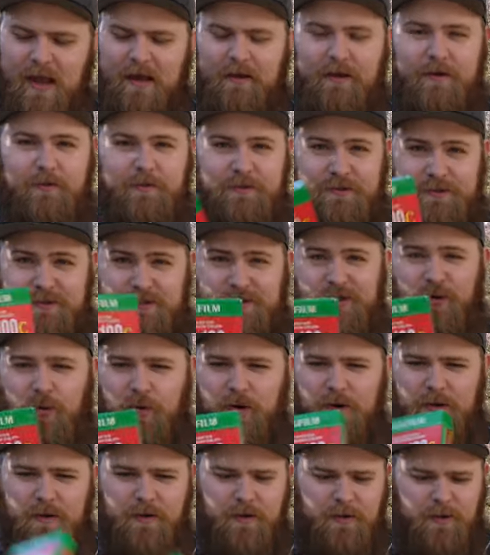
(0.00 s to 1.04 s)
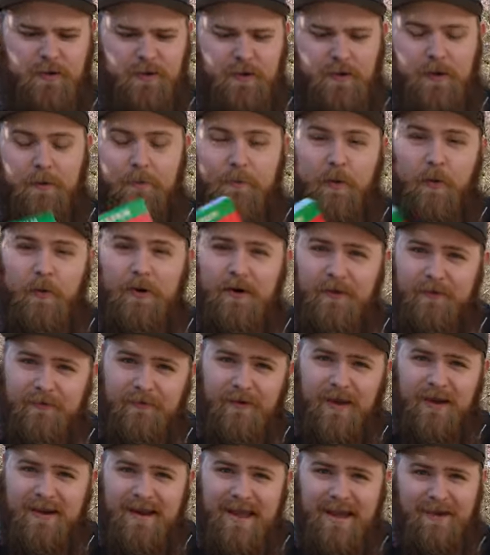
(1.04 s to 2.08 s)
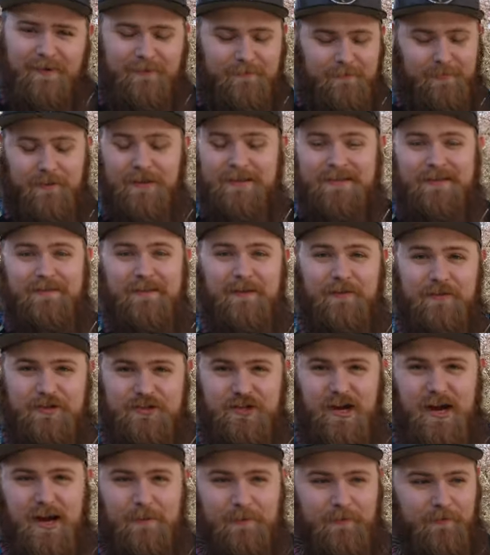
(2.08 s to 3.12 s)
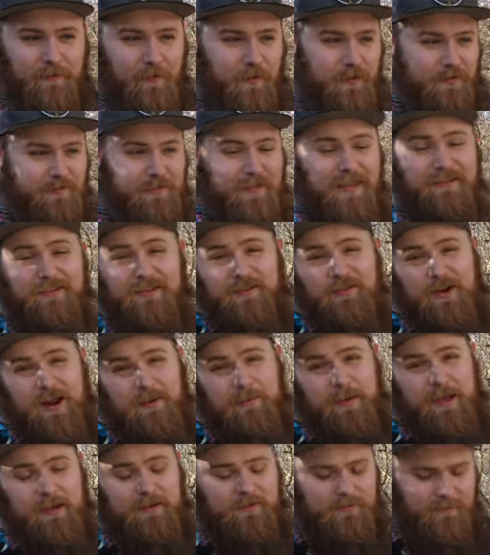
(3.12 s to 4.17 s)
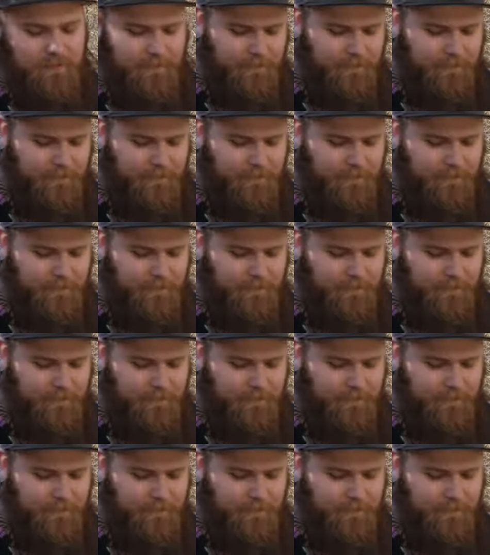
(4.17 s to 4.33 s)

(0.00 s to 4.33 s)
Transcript: know how it was stored, but we're going to find out. Plus, I've never shot it before, so that's a great mix.